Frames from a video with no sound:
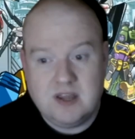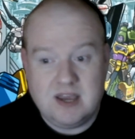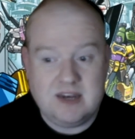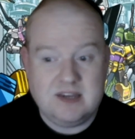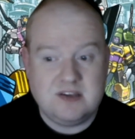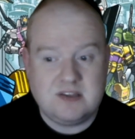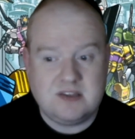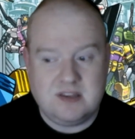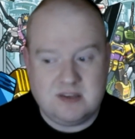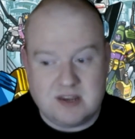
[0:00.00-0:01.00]
and
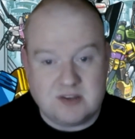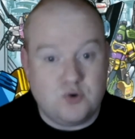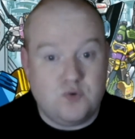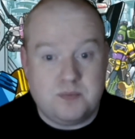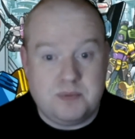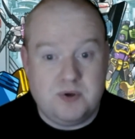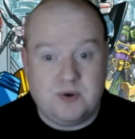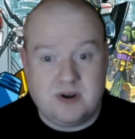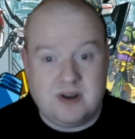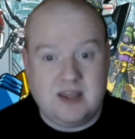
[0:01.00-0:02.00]
he starts to
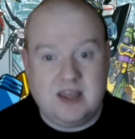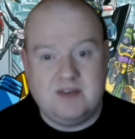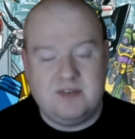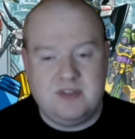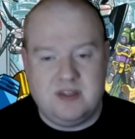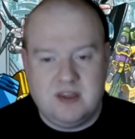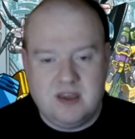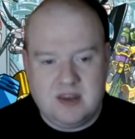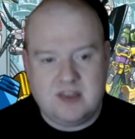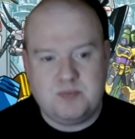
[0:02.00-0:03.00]
overpower everything.
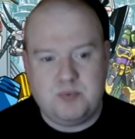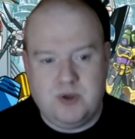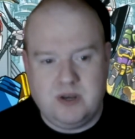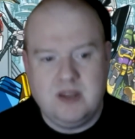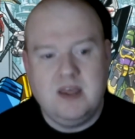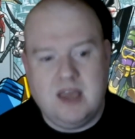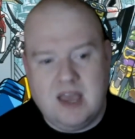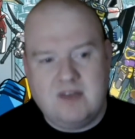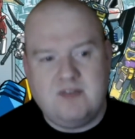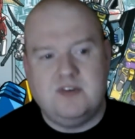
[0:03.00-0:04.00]
At this point,
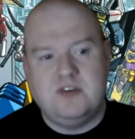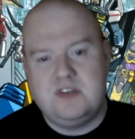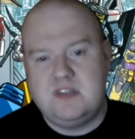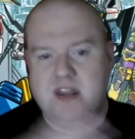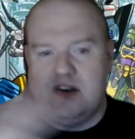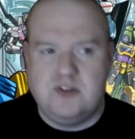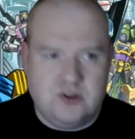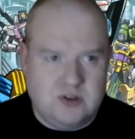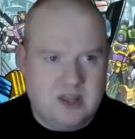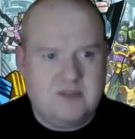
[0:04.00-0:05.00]
everyone's just starting
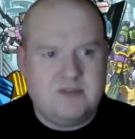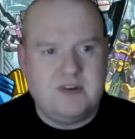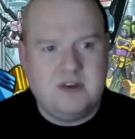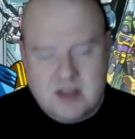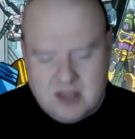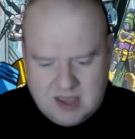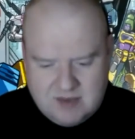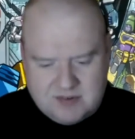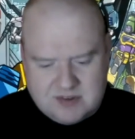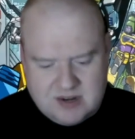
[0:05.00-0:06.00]
shooting
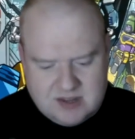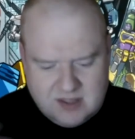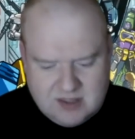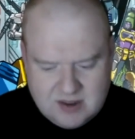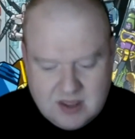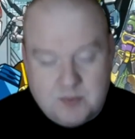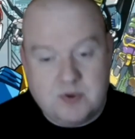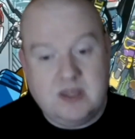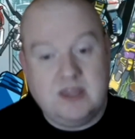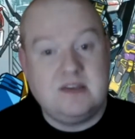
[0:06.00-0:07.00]
everyone's starting killing it.
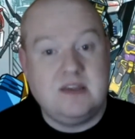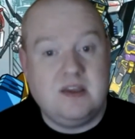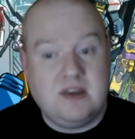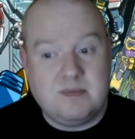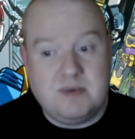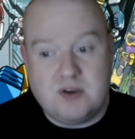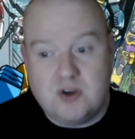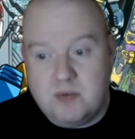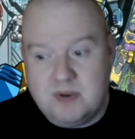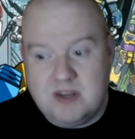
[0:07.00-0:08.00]
Well, he eats the Enigma
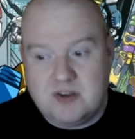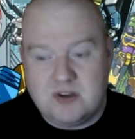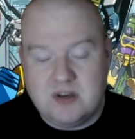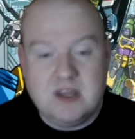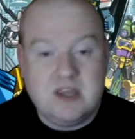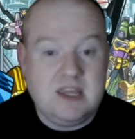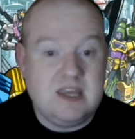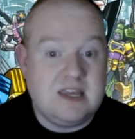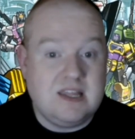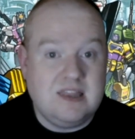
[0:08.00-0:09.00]
combination.
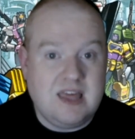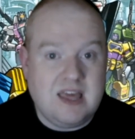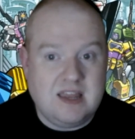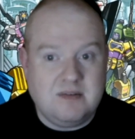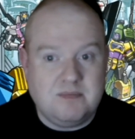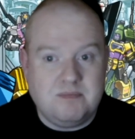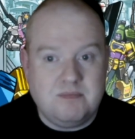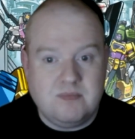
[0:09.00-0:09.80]
He can then,